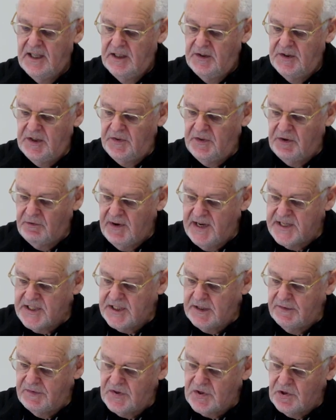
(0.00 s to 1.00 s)
than the
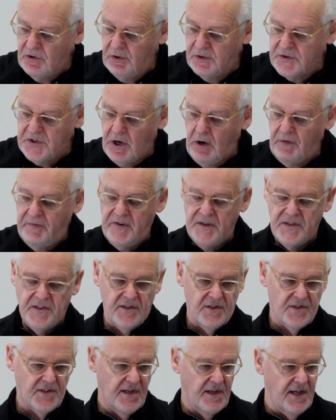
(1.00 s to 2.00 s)
rest of Saul's
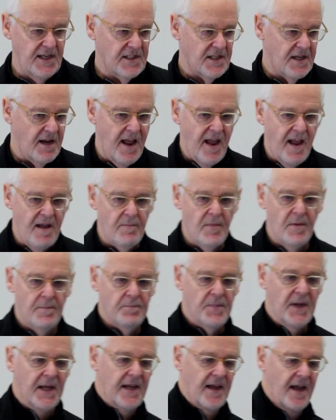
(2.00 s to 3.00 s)
officers, and his name
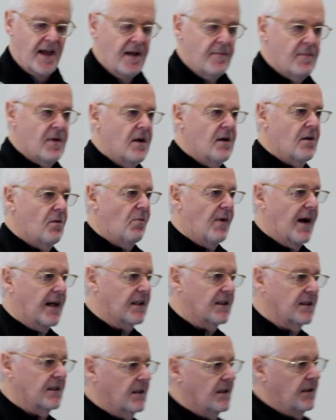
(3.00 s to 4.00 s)
became
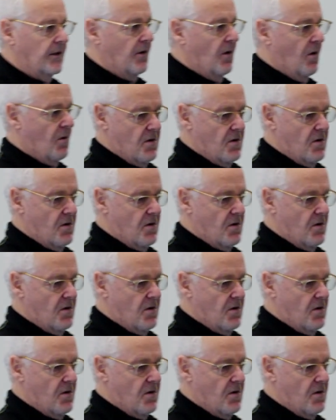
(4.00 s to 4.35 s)
well known.